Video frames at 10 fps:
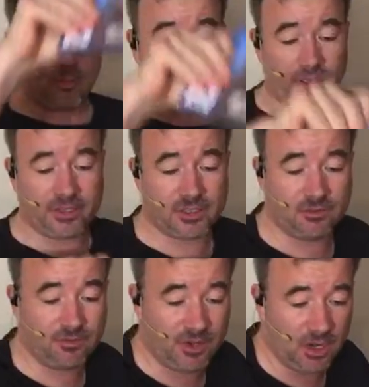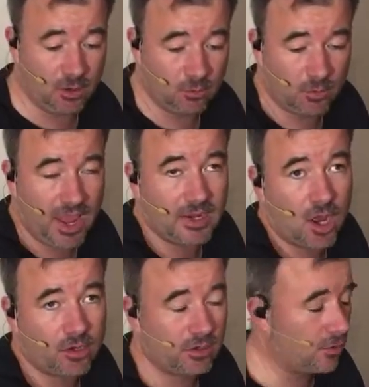price of,
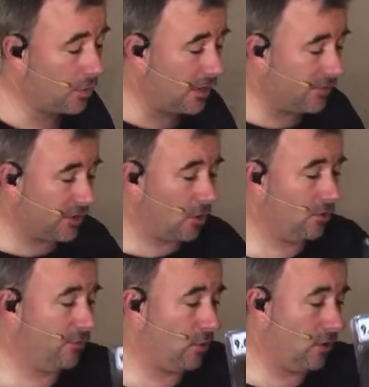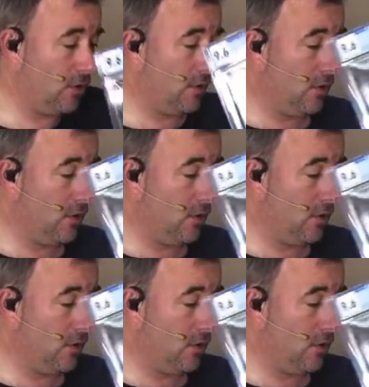800 or whatever they're going for.